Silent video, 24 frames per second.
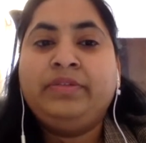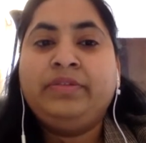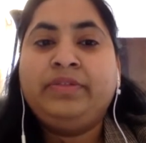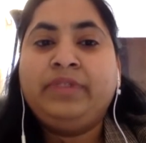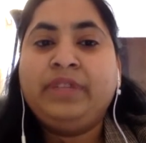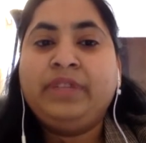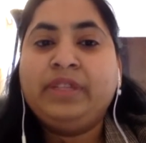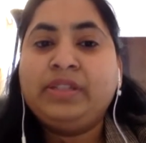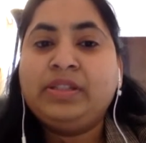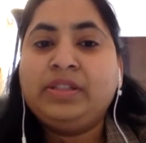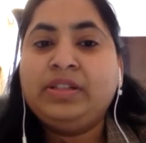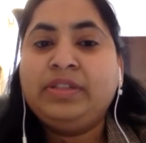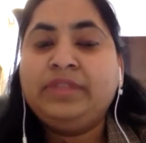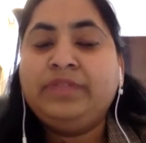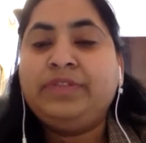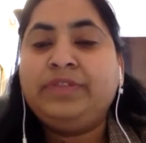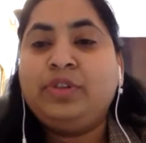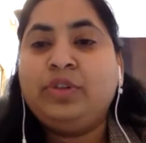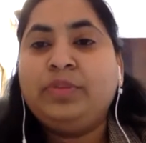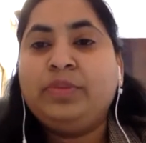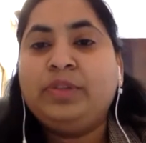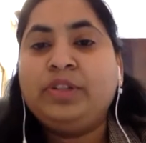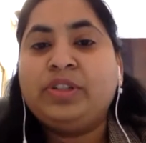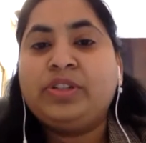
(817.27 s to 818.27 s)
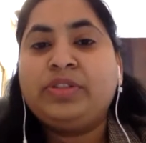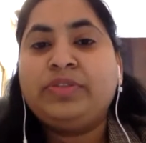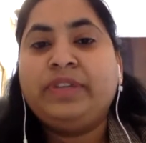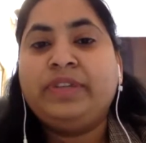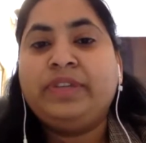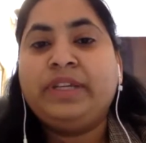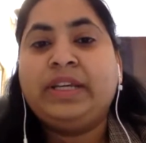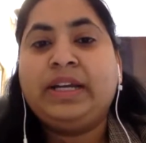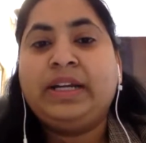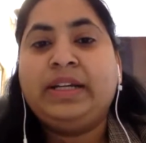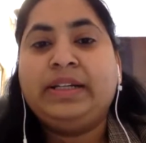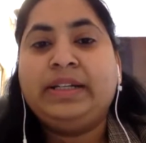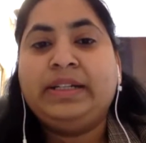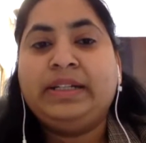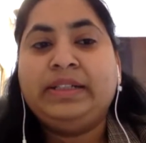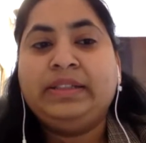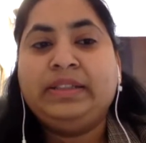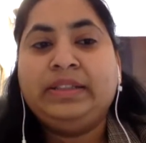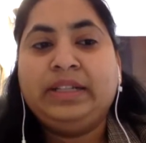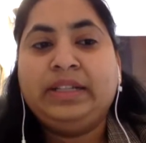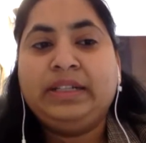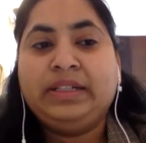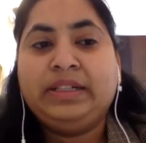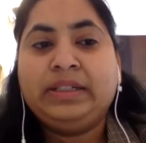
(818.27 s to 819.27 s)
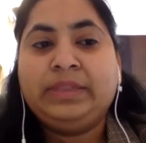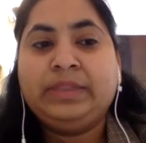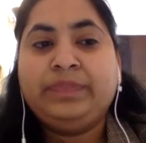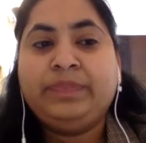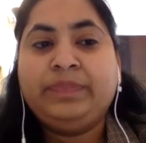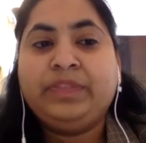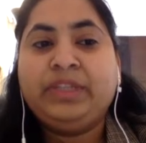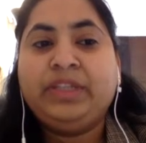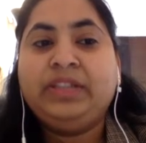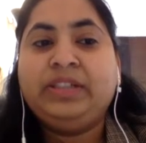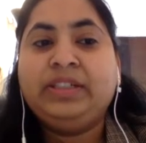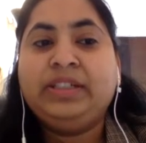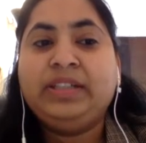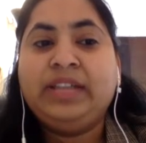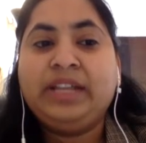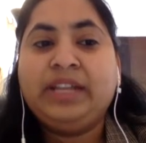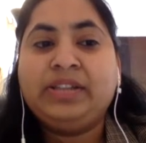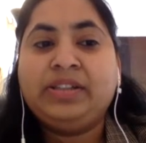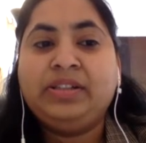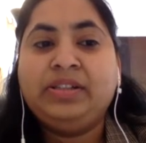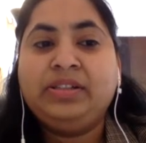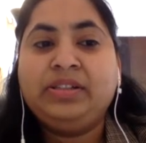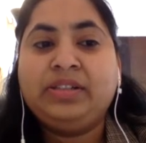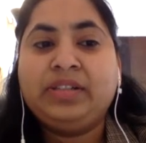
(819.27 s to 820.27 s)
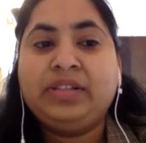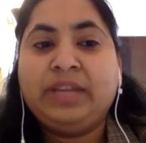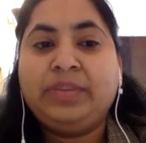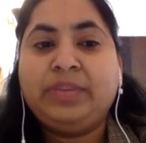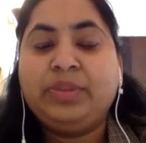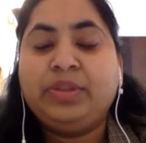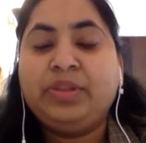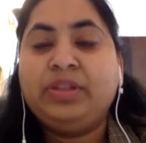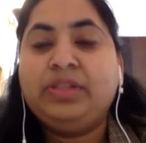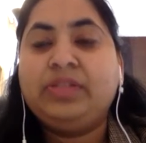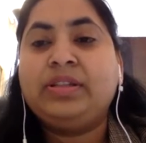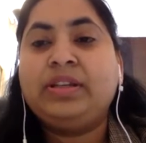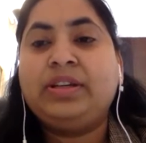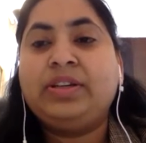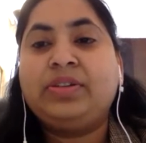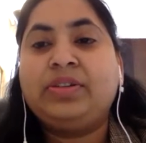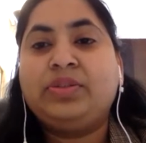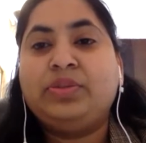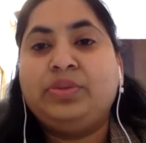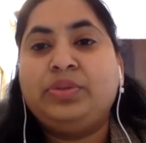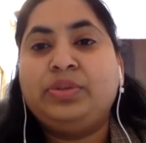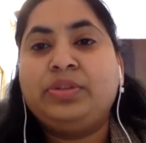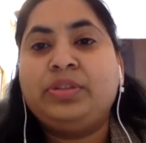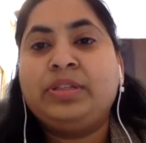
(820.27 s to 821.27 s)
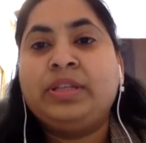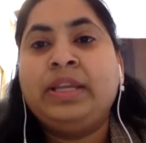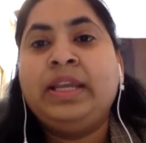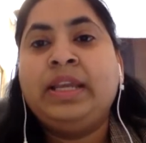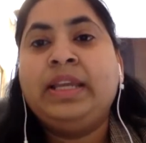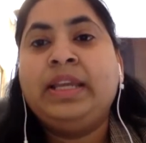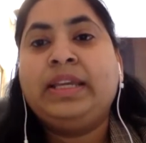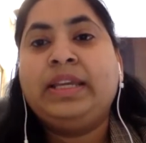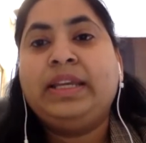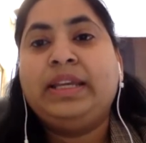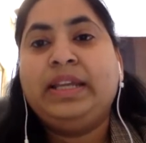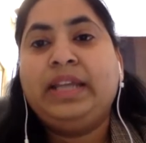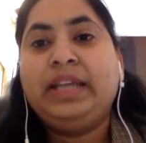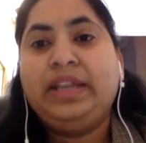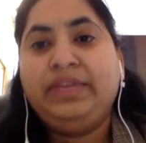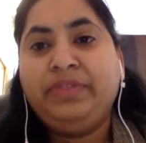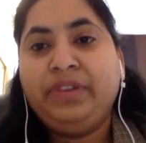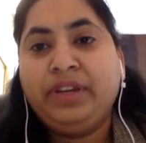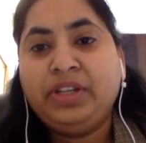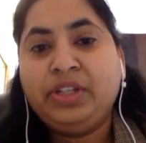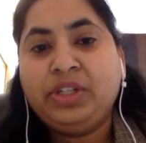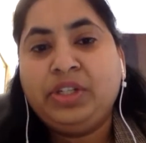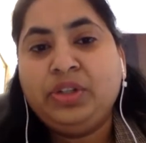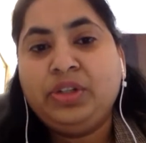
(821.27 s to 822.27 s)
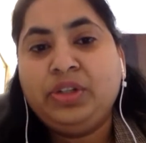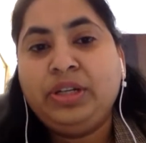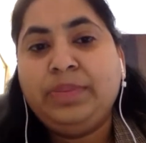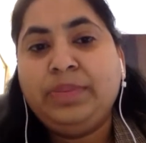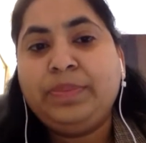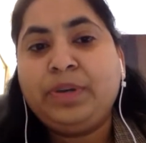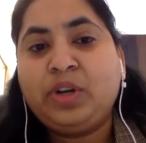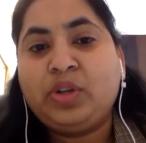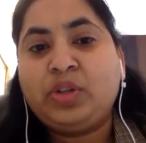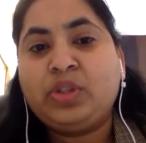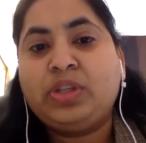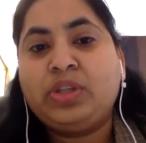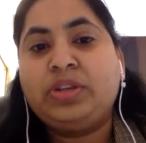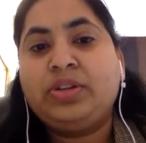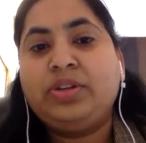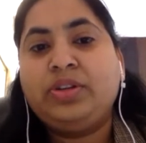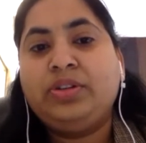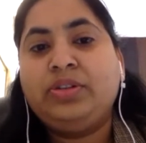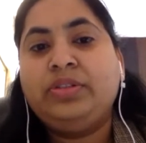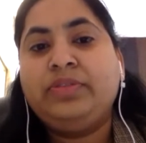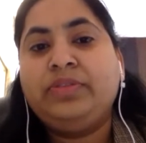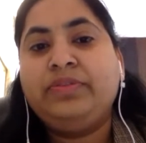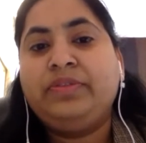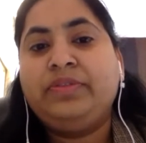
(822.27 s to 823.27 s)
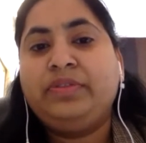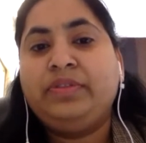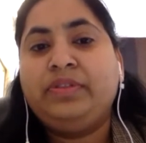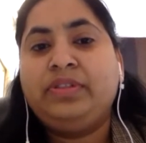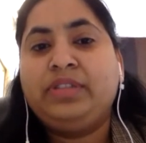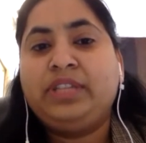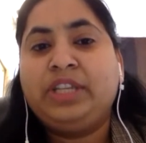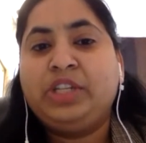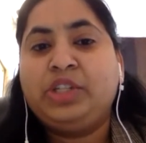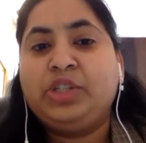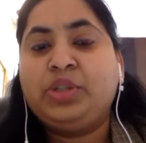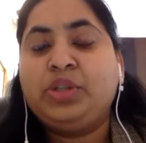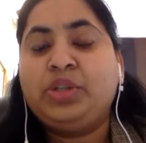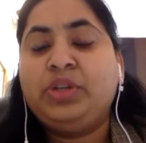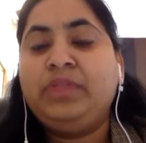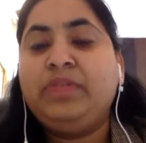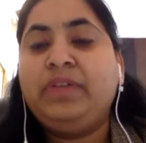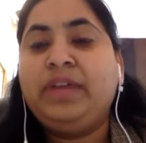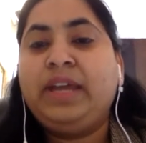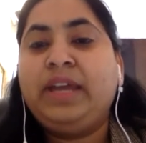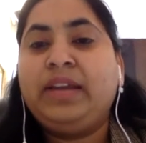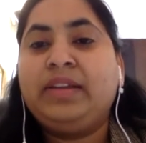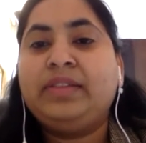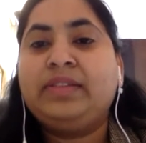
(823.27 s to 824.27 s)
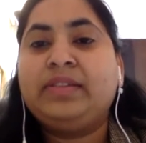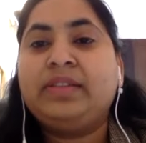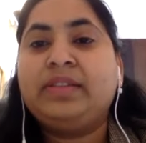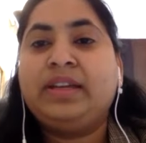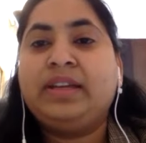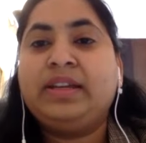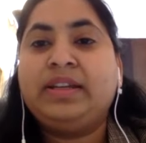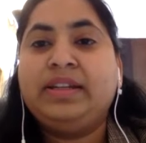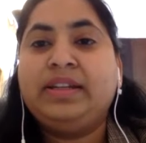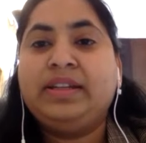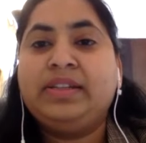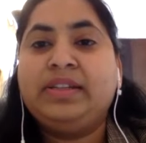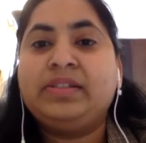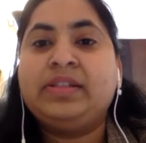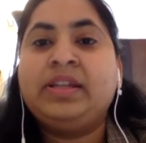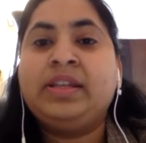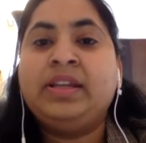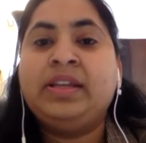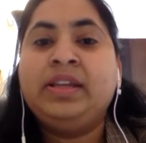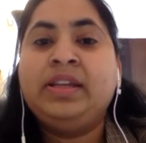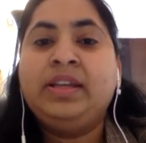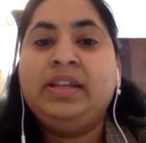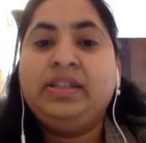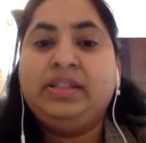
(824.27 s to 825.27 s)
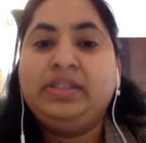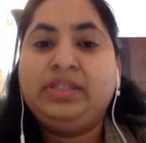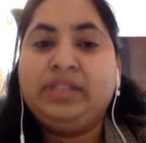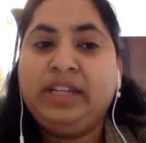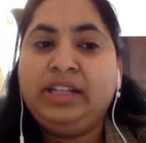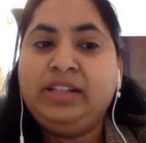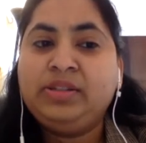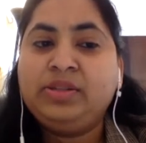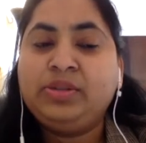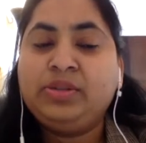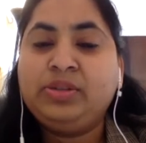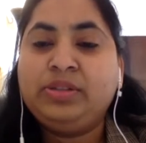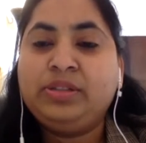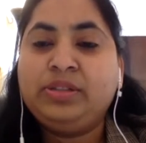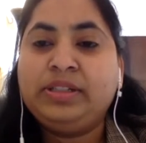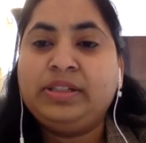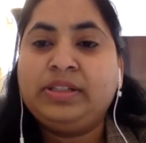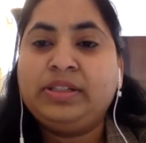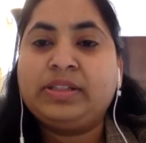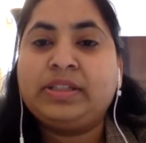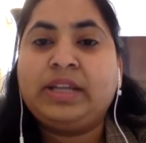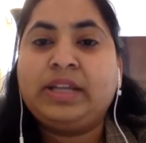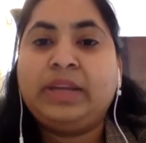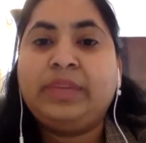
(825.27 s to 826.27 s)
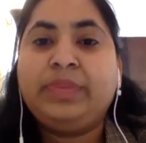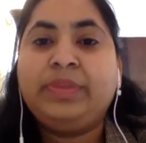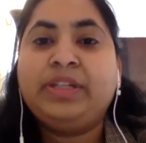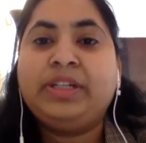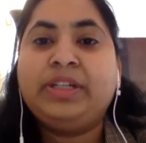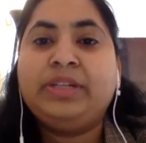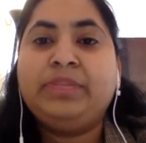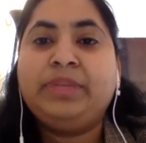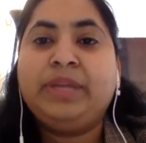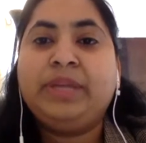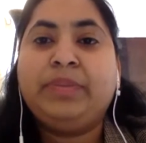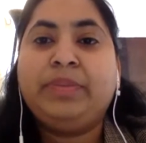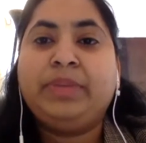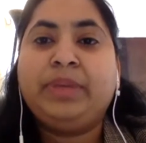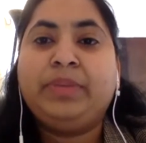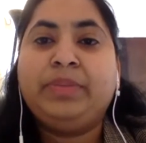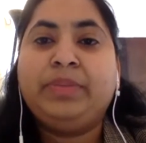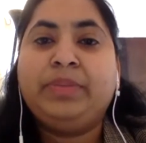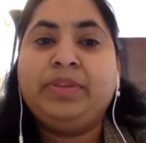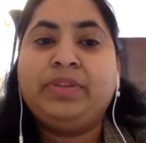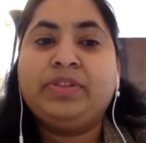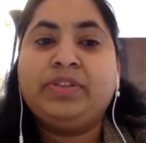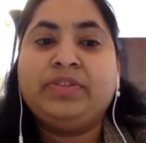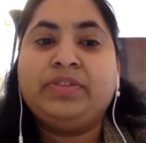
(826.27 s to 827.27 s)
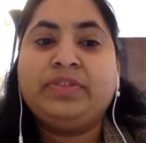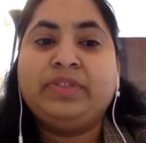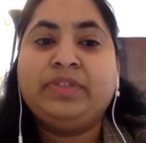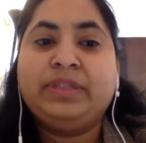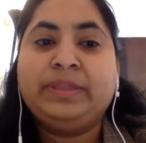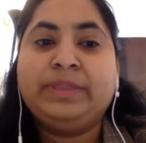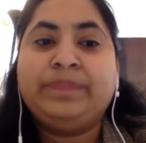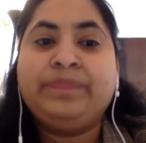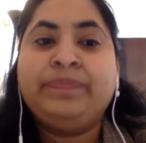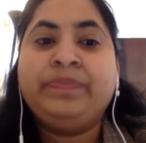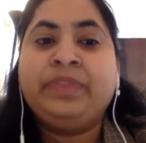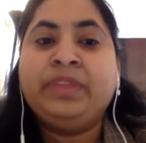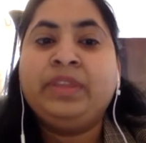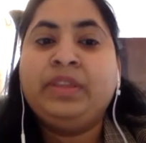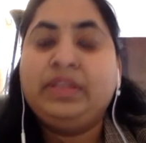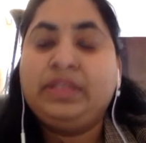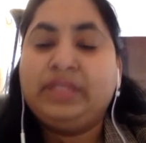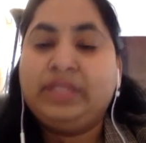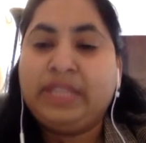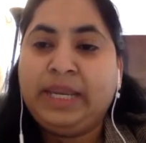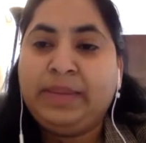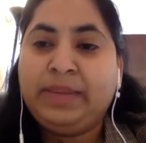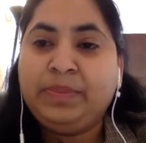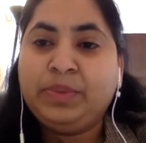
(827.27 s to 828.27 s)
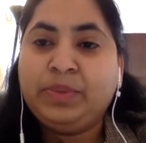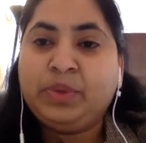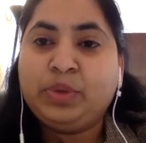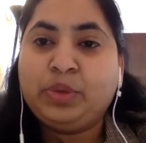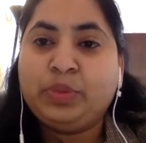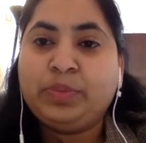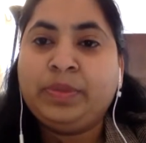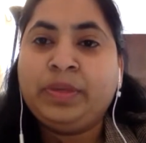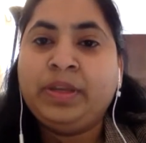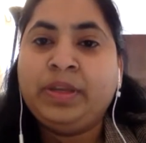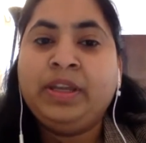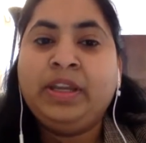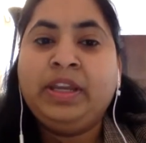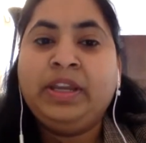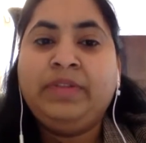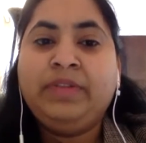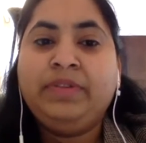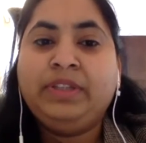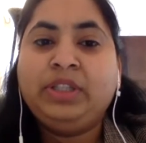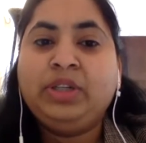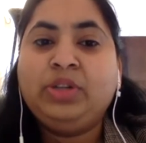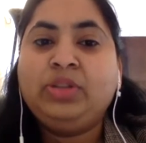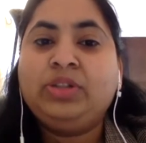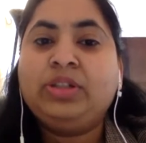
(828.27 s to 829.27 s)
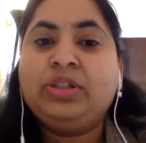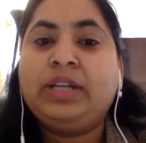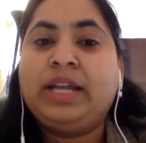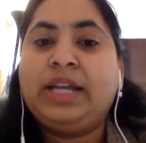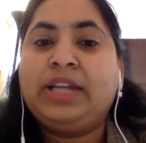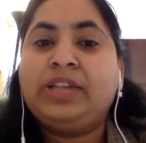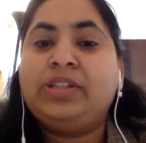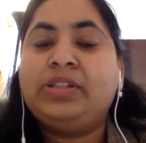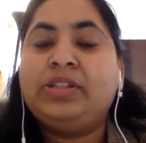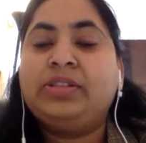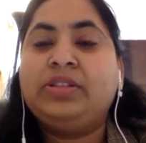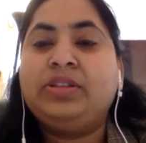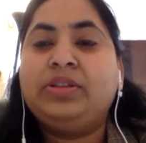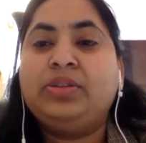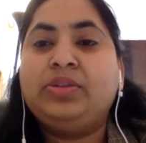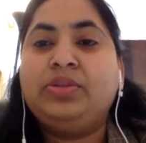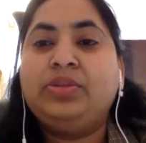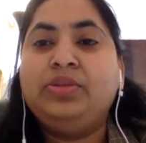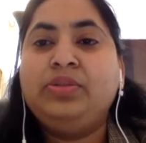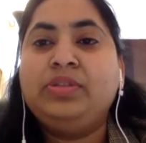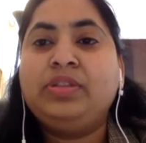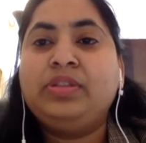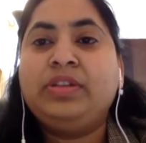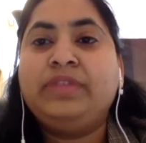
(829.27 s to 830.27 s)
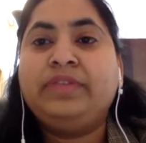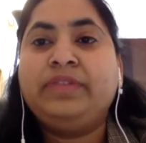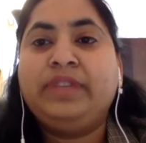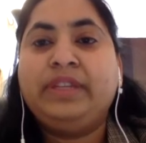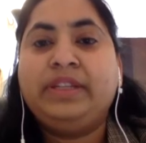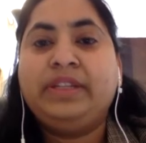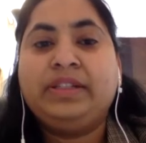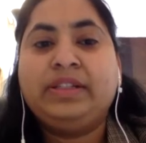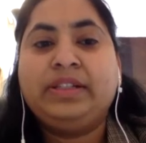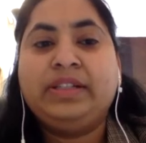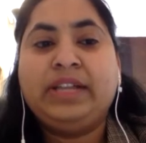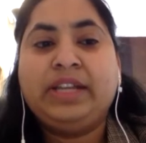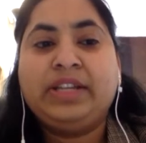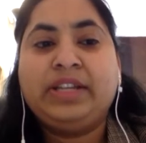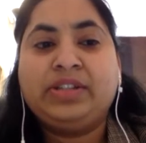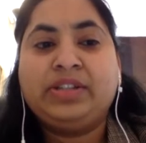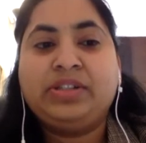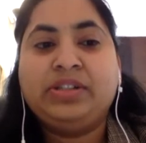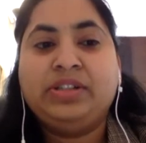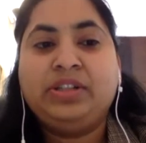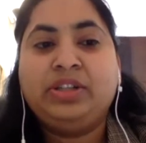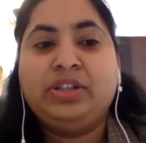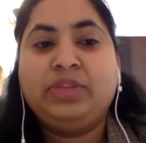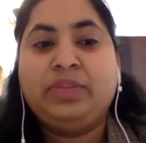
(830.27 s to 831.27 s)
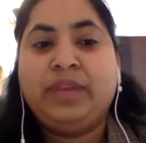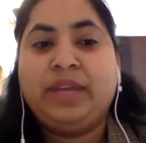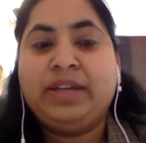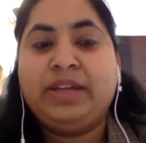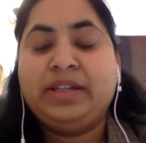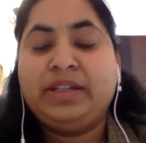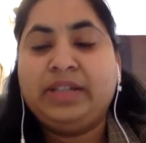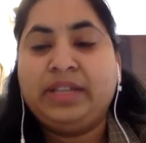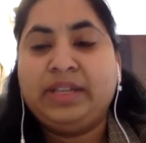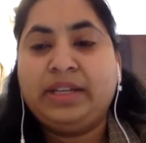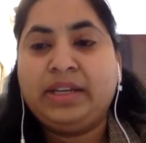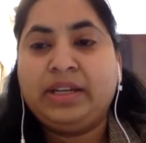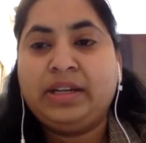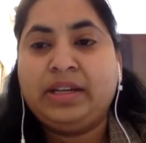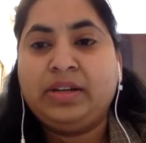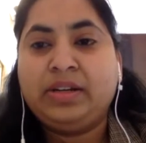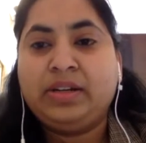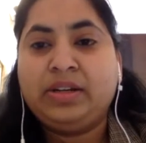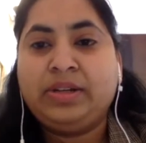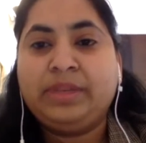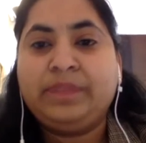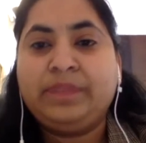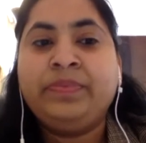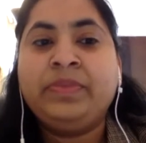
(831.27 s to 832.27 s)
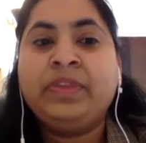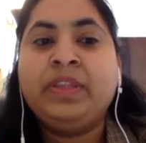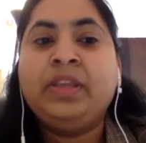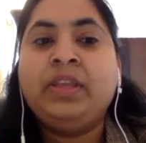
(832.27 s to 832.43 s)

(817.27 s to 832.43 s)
First and foremost, we contend that international tribunals and courts can effectively prosecute sexual violence against child soldiers committed by members of the same group without clashing the rules of international humanitarian law